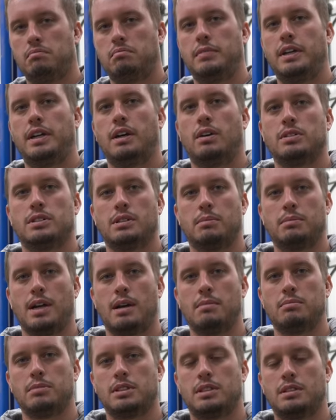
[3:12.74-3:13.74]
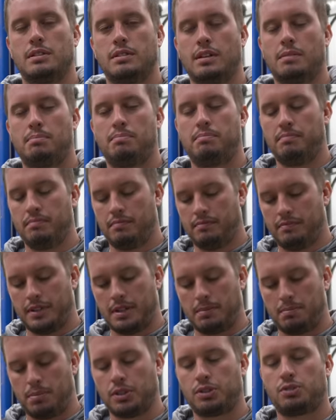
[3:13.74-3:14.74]
you know sometimes the
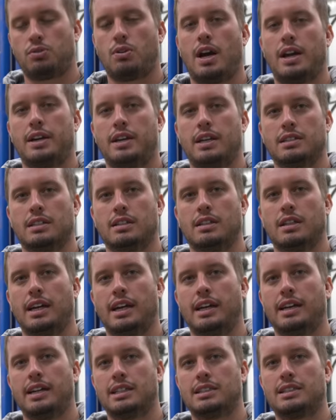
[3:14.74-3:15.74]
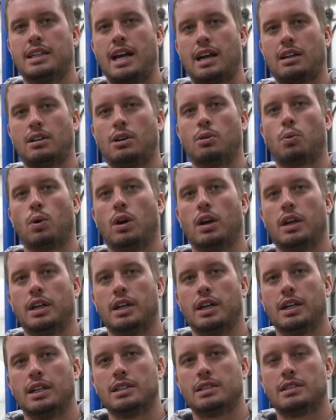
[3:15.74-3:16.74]
the push rod doesn't land exactly where it
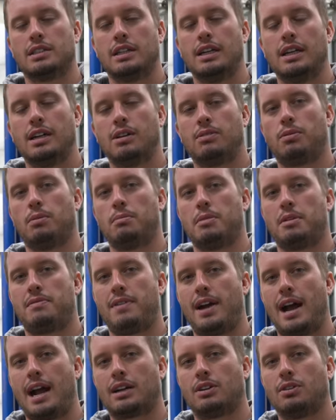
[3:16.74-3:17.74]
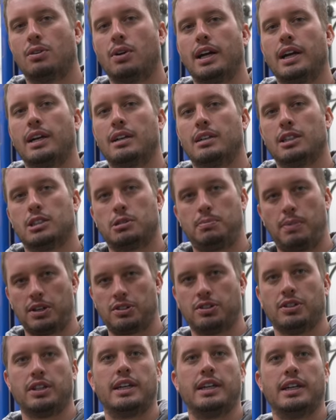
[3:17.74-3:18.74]
does from the factory,
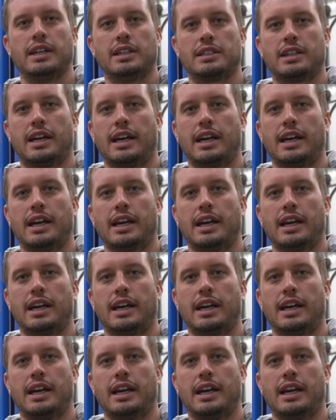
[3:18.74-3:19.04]
especially in this